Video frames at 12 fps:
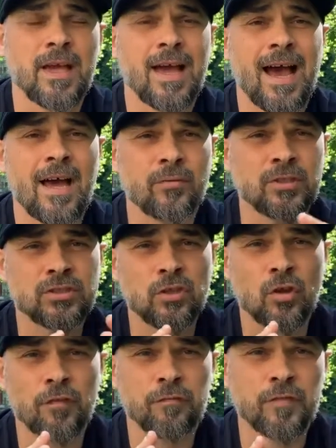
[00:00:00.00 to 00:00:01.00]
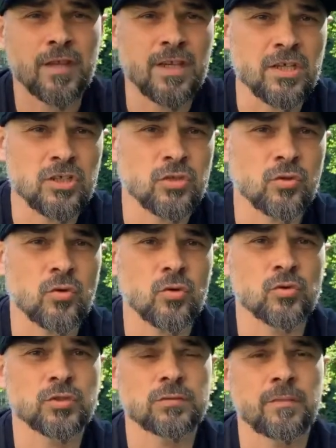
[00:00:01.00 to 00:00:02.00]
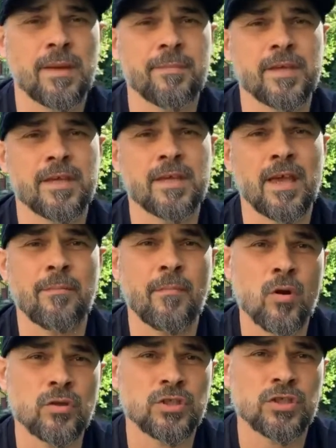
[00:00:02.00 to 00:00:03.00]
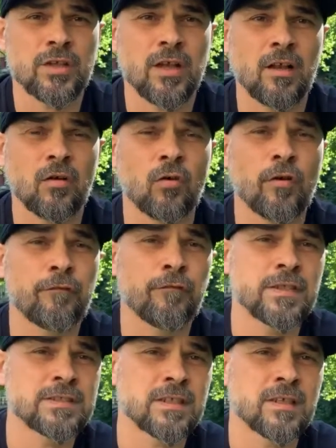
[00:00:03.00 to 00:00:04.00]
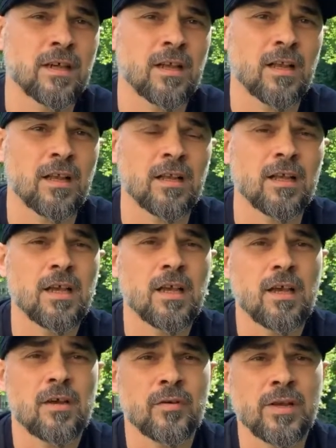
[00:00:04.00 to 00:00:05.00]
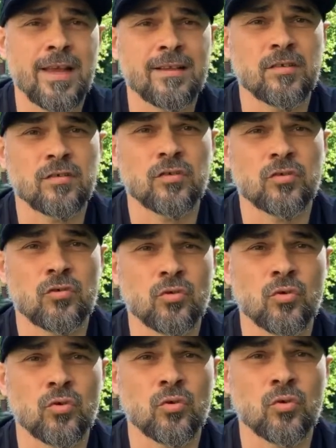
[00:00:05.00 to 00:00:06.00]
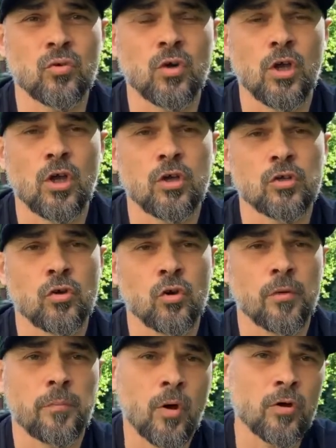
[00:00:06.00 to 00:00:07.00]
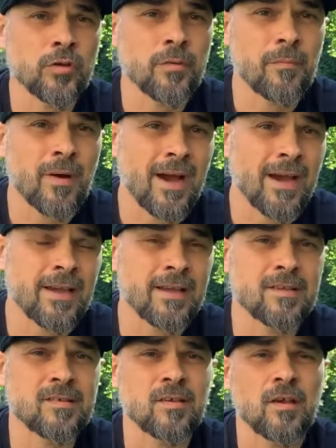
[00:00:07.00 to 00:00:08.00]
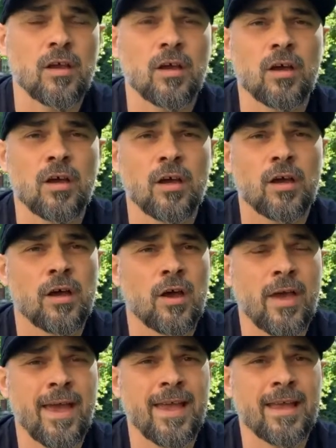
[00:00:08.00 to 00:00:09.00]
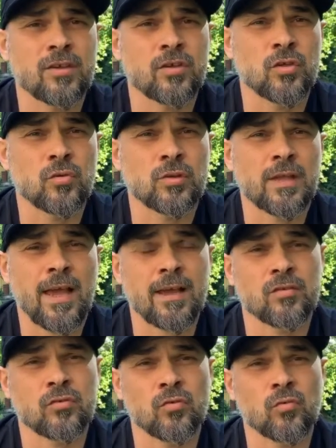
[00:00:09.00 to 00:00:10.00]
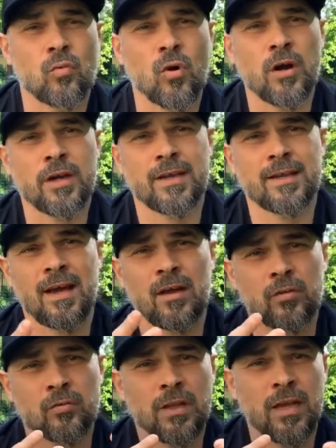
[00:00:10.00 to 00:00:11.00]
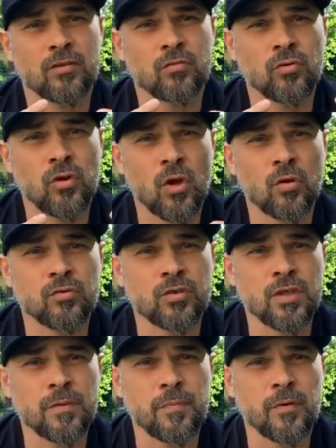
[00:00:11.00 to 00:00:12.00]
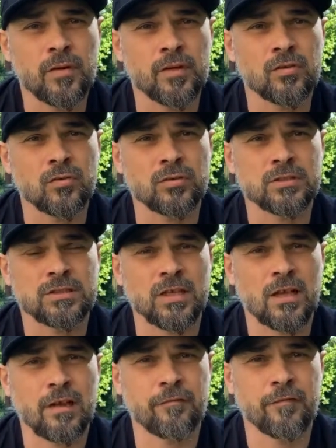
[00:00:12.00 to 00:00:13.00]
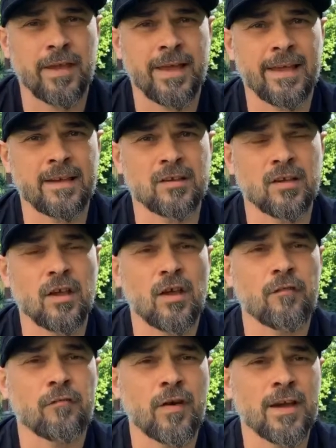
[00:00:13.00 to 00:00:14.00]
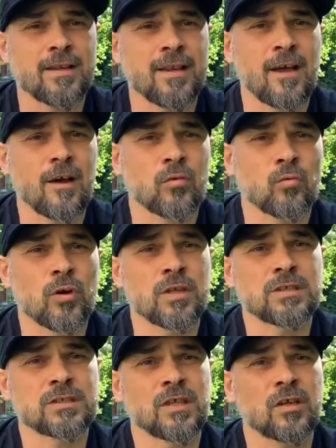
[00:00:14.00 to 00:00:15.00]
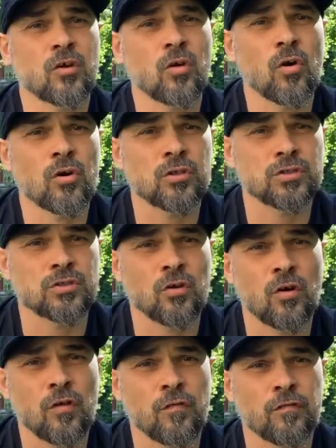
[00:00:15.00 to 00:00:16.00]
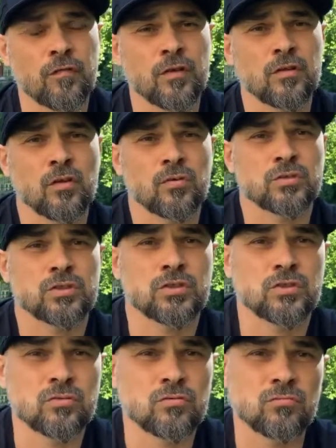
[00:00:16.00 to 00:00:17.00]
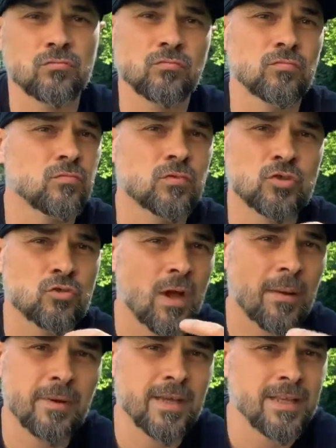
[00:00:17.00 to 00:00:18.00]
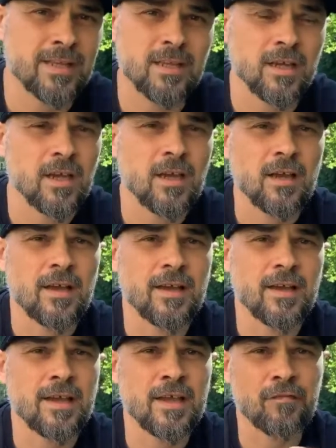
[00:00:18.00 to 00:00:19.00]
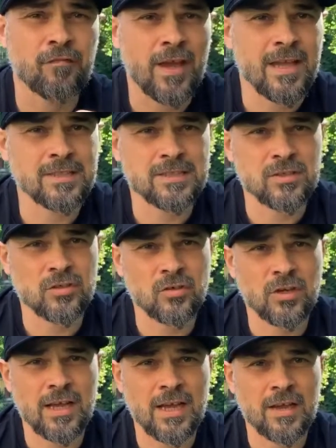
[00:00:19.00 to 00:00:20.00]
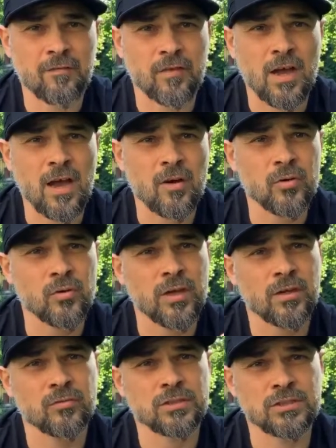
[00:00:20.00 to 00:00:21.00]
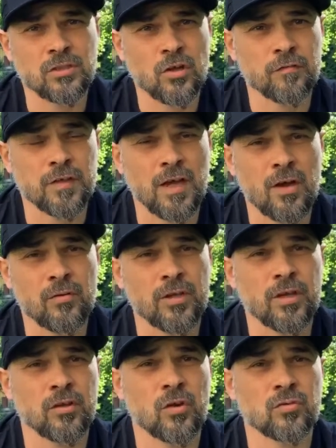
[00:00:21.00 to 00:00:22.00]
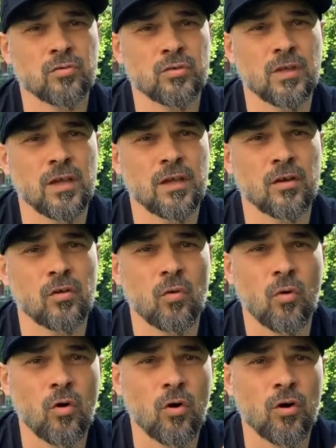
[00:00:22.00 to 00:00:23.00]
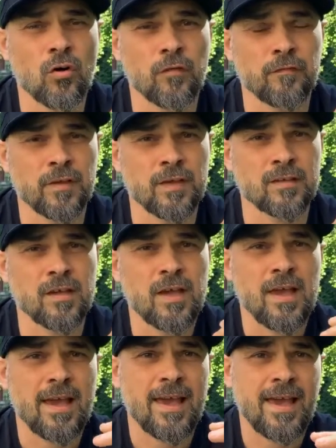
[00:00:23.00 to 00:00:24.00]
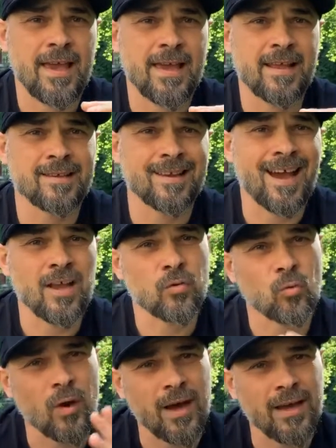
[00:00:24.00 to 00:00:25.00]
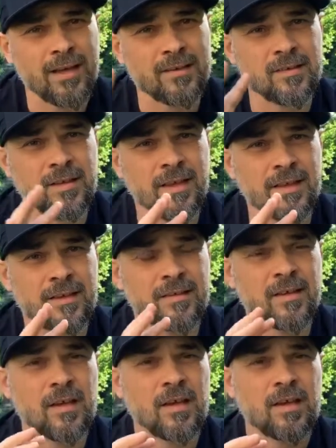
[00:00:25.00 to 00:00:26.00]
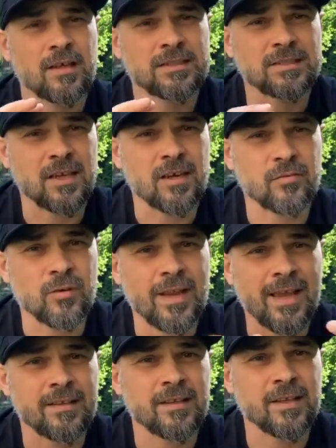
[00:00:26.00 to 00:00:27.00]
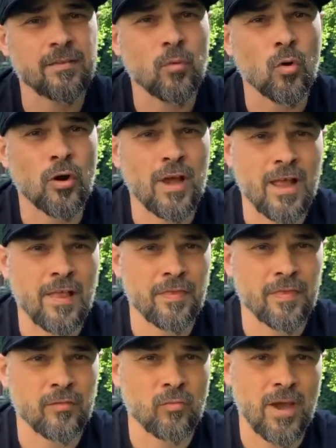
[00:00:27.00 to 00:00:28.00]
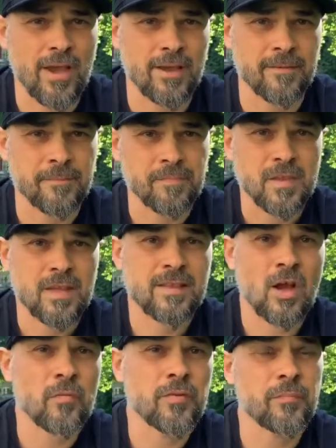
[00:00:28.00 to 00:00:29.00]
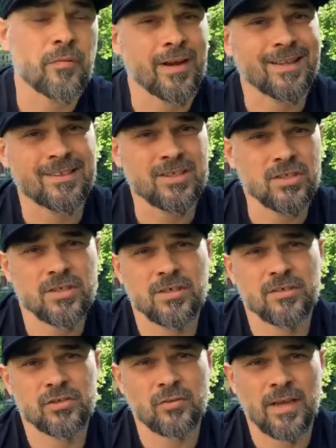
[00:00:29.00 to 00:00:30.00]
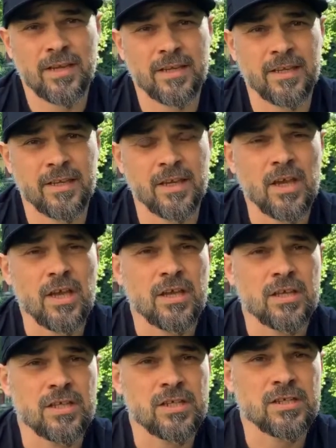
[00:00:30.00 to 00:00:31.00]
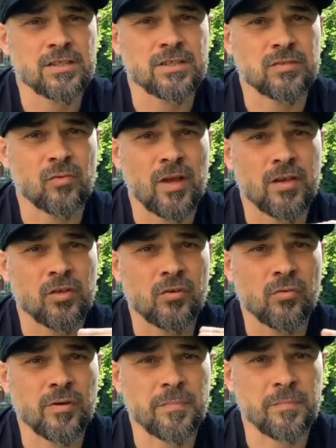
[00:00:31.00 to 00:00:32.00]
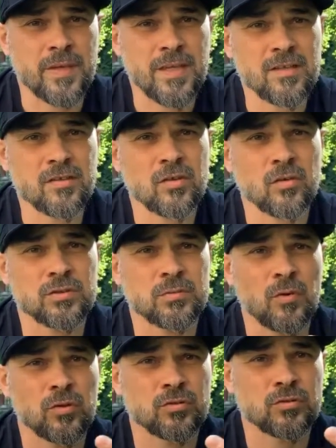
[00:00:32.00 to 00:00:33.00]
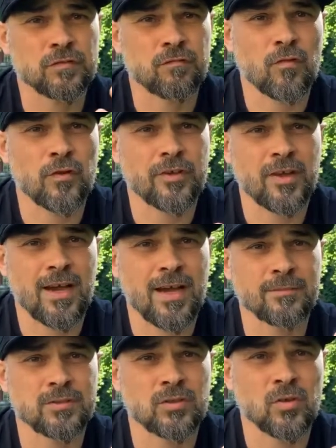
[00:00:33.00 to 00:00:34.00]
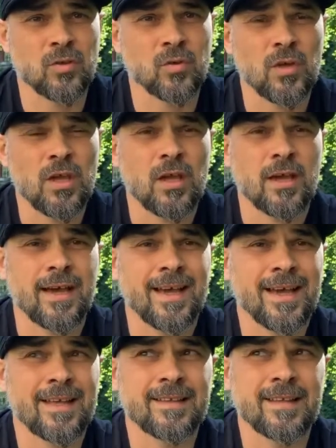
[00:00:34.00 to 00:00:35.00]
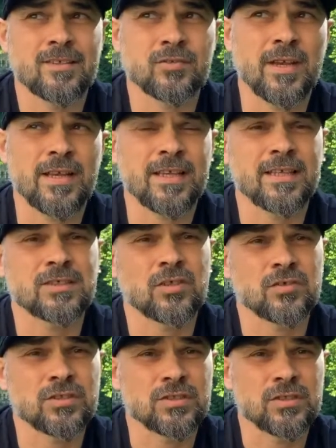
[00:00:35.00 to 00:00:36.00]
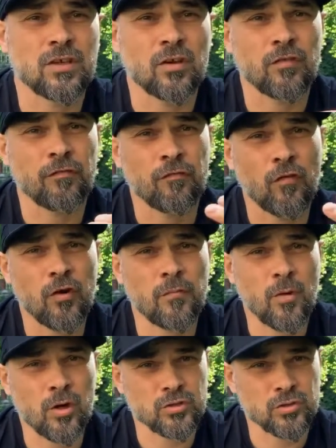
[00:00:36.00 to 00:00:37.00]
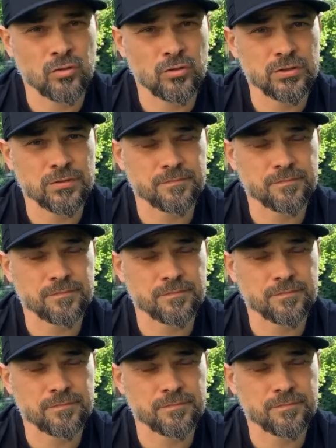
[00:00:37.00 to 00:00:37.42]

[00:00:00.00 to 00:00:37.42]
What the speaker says: unresolved issues, maybe emotional or physical, related to your body, mind, and you'd like to work it out, you'd like to go deeper into yourself and find out what is the cause of those troubling events in your life, how you can resolve it, how you can go to the core of it and unwind and start relating in a more healthy way. Now, the practitioner training is when you repeat those modules four times. So the training is consisting on four modules